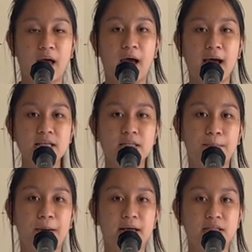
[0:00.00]
As a
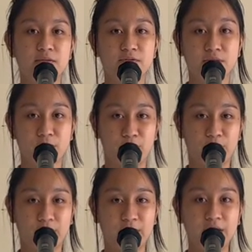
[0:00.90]
passive
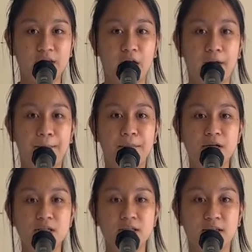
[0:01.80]
smoker, a
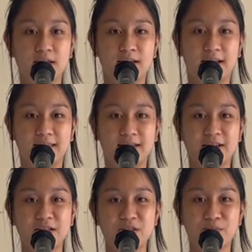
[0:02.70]
person that
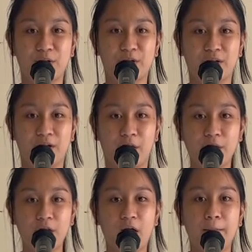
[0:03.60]
didn't smoke at
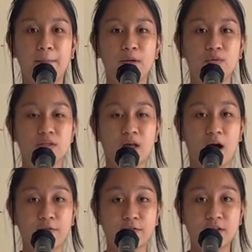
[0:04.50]
all, but was
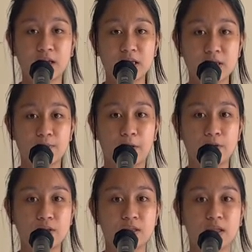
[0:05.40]
often
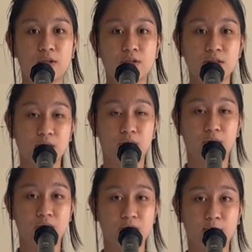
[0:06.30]
exposed to
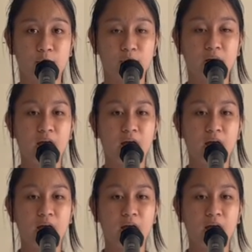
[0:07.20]
cigarette smoke,